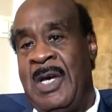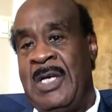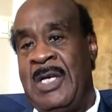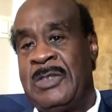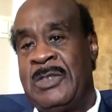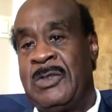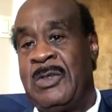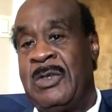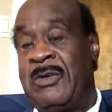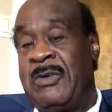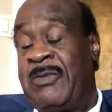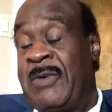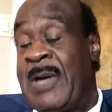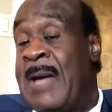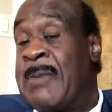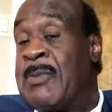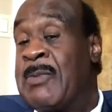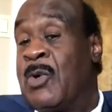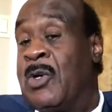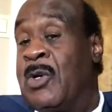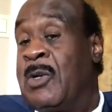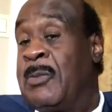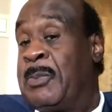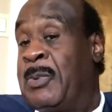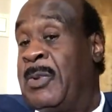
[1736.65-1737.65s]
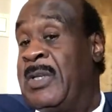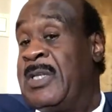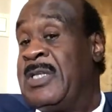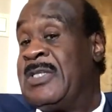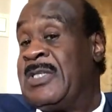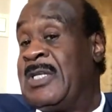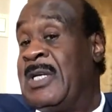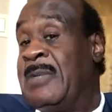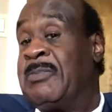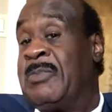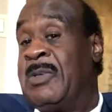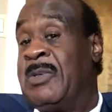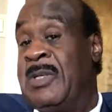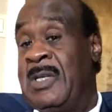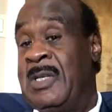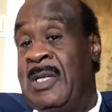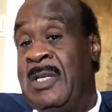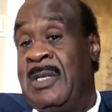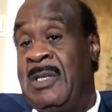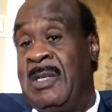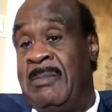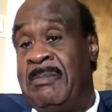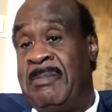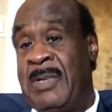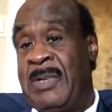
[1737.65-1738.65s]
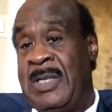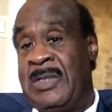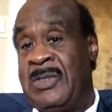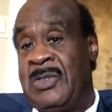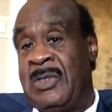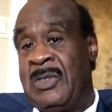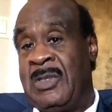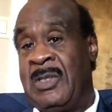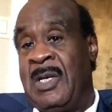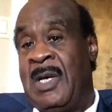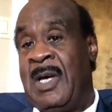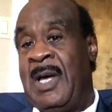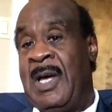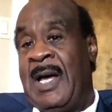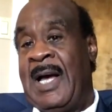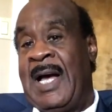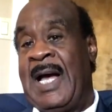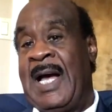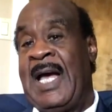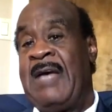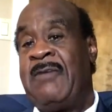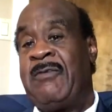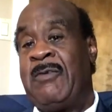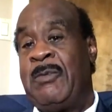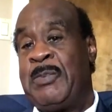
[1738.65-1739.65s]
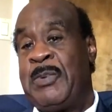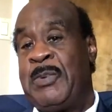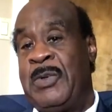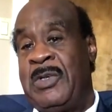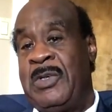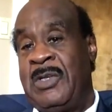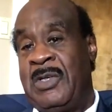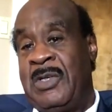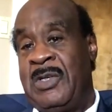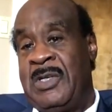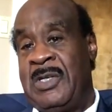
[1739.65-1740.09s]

So if I'm going to place something in the budget, I have a pretty good